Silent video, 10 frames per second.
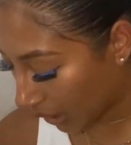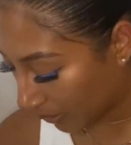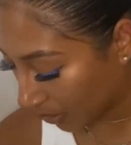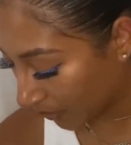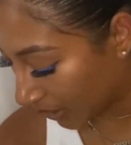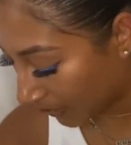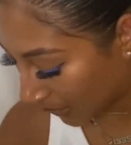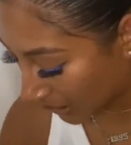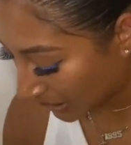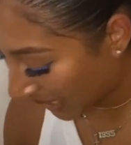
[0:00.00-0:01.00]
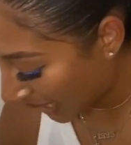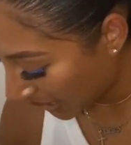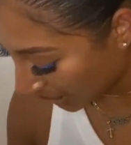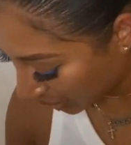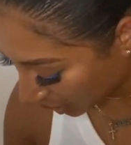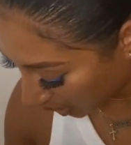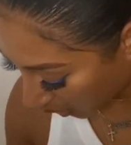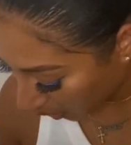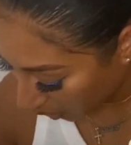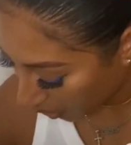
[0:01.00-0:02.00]

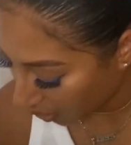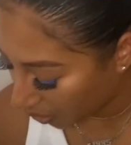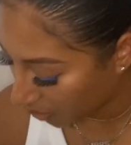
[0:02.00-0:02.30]
hyperpigmentation.